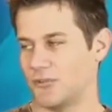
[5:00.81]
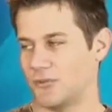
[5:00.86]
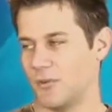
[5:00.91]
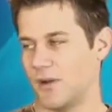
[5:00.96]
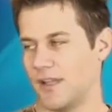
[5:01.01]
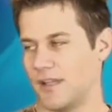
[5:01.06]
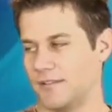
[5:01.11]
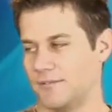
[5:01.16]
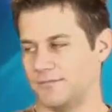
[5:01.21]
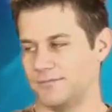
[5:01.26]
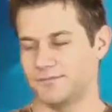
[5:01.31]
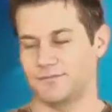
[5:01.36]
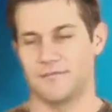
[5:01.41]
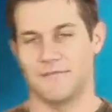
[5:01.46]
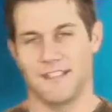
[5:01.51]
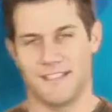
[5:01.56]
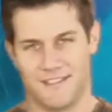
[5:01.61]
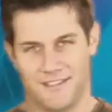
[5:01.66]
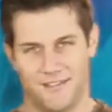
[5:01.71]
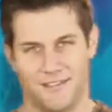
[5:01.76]
That's right.
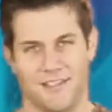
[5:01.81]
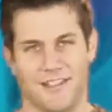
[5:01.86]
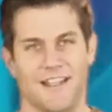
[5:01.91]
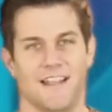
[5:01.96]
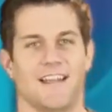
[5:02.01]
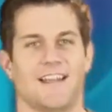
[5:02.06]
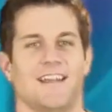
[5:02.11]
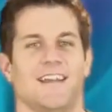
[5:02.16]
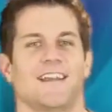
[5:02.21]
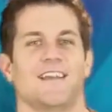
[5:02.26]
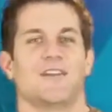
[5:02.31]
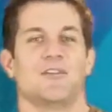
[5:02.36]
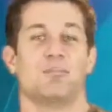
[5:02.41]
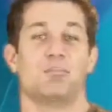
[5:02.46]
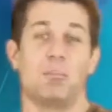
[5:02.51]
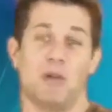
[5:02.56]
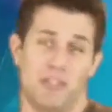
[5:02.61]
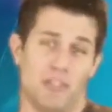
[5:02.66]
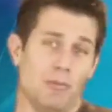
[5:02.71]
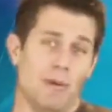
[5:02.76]

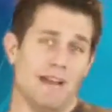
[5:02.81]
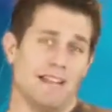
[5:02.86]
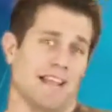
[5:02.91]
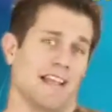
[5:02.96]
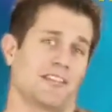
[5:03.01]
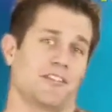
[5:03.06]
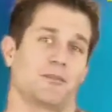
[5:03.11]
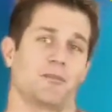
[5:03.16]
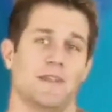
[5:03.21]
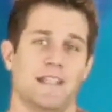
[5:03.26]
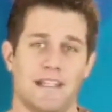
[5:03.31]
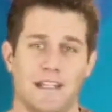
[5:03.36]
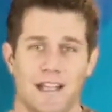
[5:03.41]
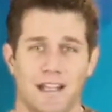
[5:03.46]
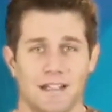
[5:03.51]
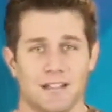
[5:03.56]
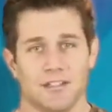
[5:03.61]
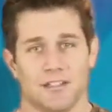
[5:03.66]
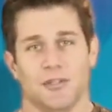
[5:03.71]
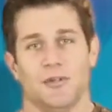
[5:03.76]
But you might like to read it.
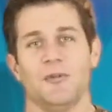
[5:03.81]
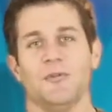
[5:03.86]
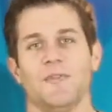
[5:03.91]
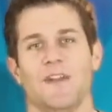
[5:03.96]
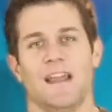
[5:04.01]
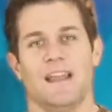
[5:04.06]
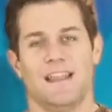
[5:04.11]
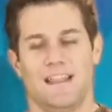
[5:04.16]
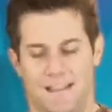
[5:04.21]
I don't know.